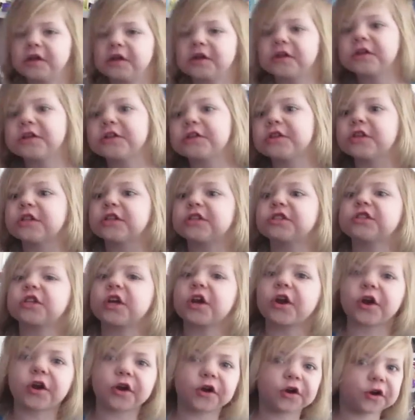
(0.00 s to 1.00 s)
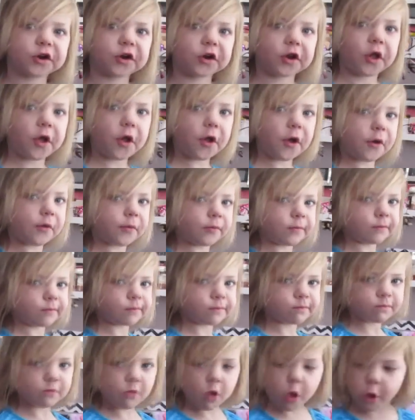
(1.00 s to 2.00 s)
I need dessert. Yeah,
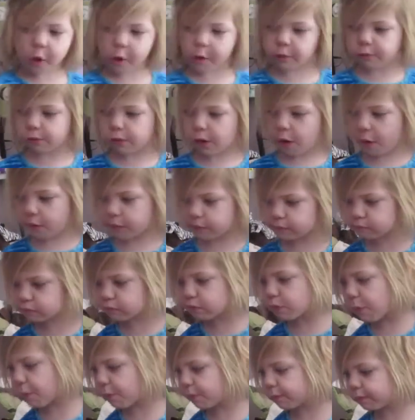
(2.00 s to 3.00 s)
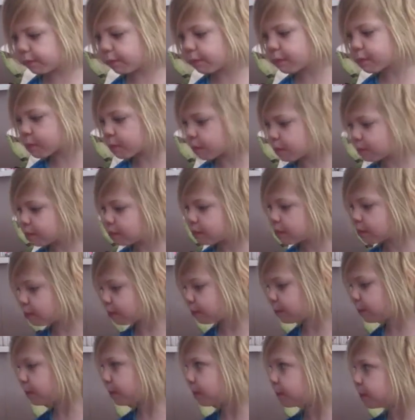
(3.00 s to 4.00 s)
so if you eat that mm -hmm. sweet dessert, we don't need to
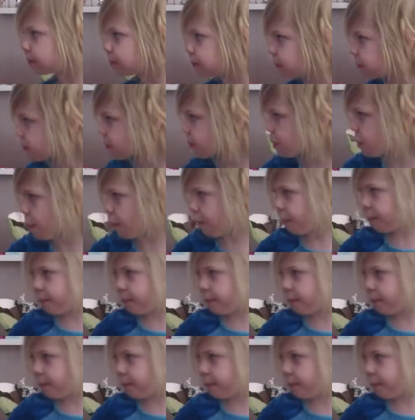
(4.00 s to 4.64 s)
eat all that sweet